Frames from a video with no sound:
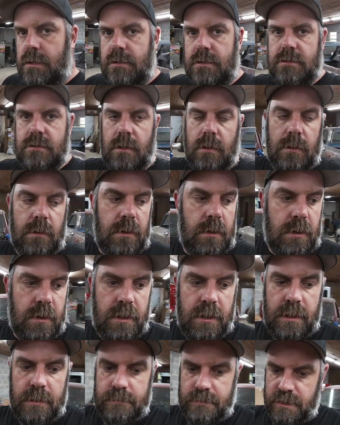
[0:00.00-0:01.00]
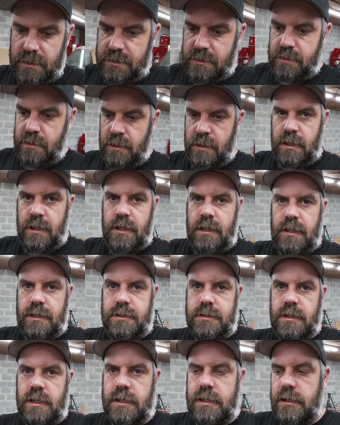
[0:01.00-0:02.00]
So just
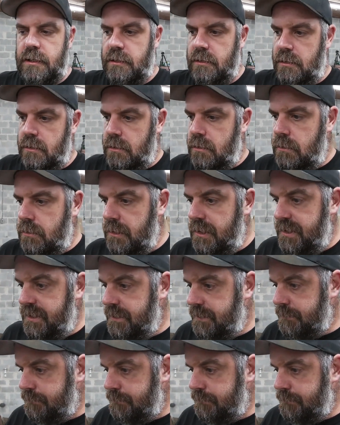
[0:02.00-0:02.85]
trucking along.